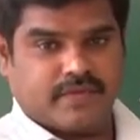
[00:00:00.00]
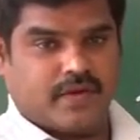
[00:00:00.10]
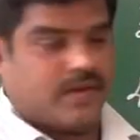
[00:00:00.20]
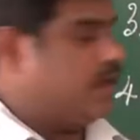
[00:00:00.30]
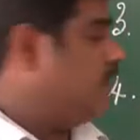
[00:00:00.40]

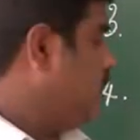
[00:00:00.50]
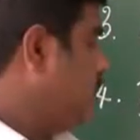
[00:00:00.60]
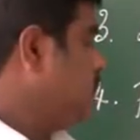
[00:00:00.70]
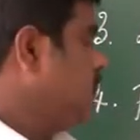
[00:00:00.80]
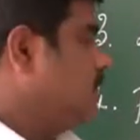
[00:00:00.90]
Okay, that
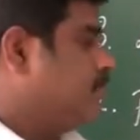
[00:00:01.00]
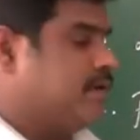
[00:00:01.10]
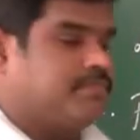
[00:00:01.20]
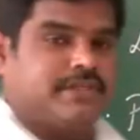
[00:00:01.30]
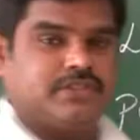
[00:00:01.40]
is
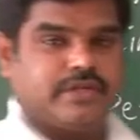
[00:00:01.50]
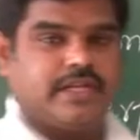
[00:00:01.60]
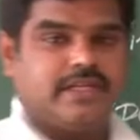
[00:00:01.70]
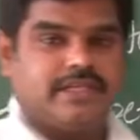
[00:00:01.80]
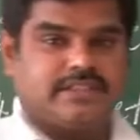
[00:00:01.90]

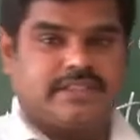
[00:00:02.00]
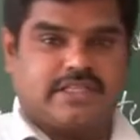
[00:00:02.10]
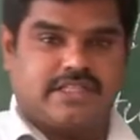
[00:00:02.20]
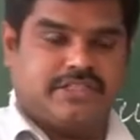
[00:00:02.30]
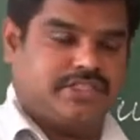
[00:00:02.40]
perpetual
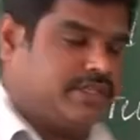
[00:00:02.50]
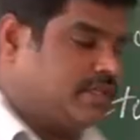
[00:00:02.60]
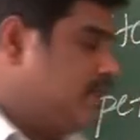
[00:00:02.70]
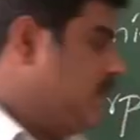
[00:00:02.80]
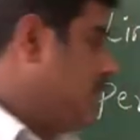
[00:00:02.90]
succession.
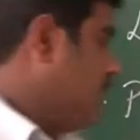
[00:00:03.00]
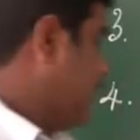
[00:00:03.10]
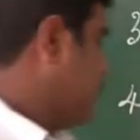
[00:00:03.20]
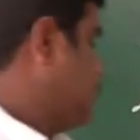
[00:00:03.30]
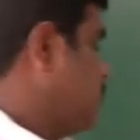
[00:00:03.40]

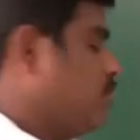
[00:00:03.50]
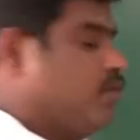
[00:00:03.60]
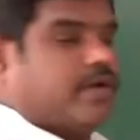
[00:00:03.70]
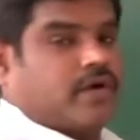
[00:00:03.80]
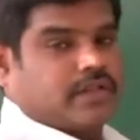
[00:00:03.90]
Next,
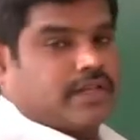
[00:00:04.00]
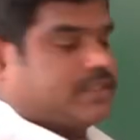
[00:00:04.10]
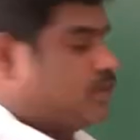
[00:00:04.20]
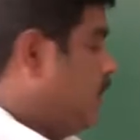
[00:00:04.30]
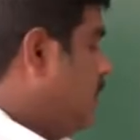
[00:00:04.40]
moving on to the
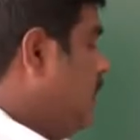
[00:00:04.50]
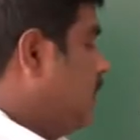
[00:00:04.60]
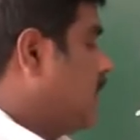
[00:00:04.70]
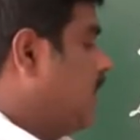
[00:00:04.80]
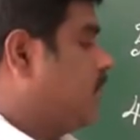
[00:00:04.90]
next one.
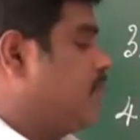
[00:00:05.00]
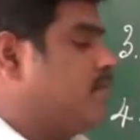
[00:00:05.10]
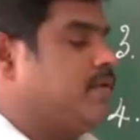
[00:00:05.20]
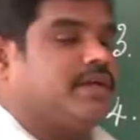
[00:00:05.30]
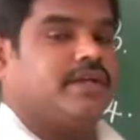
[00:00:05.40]

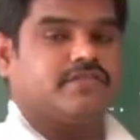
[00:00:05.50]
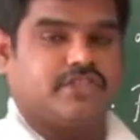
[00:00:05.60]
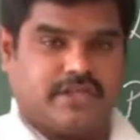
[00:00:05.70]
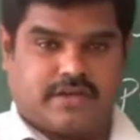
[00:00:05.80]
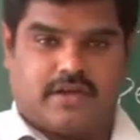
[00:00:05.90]
Transferability of
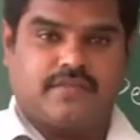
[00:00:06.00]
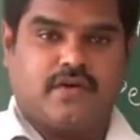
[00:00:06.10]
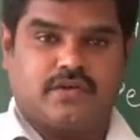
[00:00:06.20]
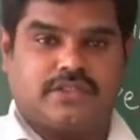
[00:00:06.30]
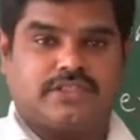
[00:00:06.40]
share. Of
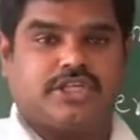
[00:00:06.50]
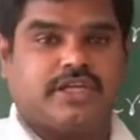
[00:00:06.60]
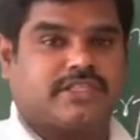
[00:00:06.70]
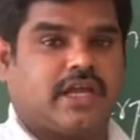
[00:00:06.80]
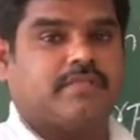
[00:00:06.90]
course, the
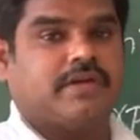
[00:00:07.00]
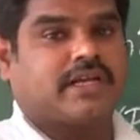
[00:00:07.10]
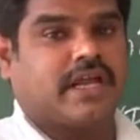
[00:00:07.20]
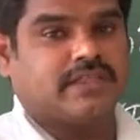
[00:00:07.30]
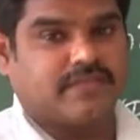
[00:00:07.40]
shares can be
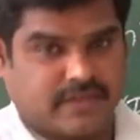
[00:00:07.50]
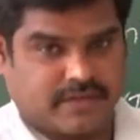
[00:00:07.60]
transferred.